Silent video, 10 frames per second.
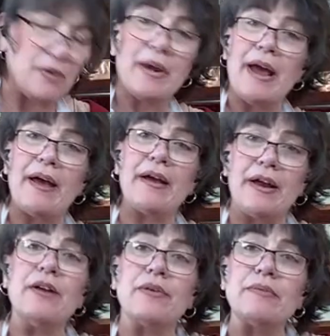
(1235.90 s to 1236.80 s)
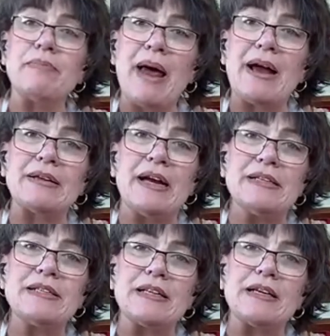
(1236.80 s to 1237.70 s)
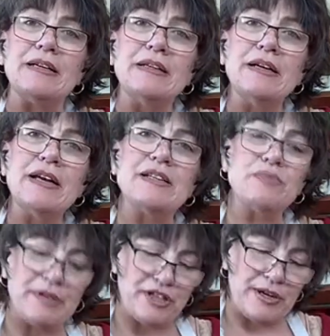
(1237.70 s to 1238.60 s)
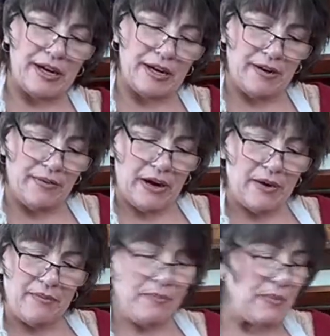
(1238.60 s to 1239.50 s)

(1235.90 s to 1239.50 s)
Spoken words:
okay, packed nicely. That's what you need in there.